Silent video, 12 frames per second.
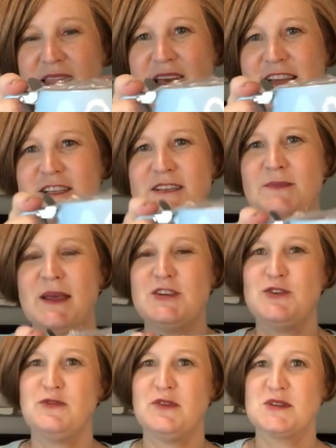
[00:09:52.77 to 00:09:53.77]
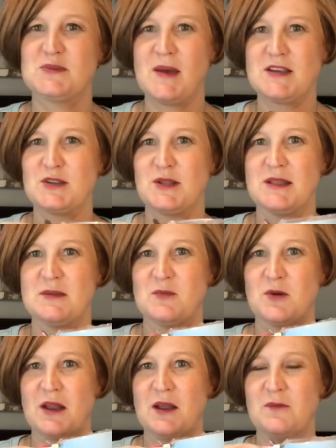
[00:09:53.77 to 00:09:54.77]
That just makes you feel special in the
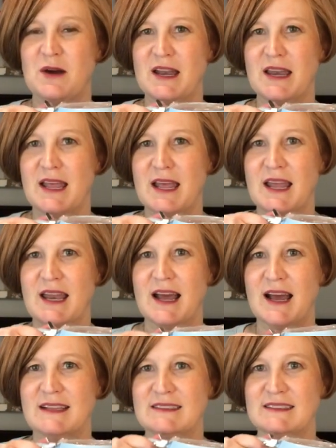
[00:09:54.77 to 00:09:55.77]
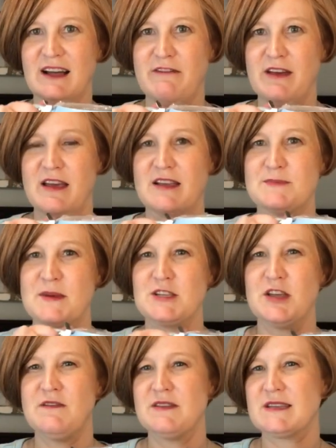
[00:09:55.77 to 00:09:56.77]
morning, wouldn't it? I love it,
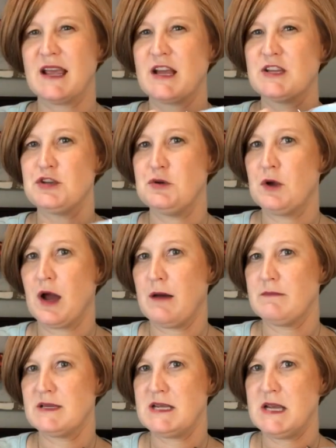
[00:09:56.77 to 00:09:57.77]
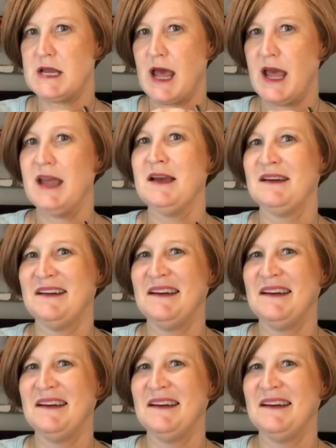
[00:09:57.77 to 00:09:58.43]
especially if it's like a two cup tea day,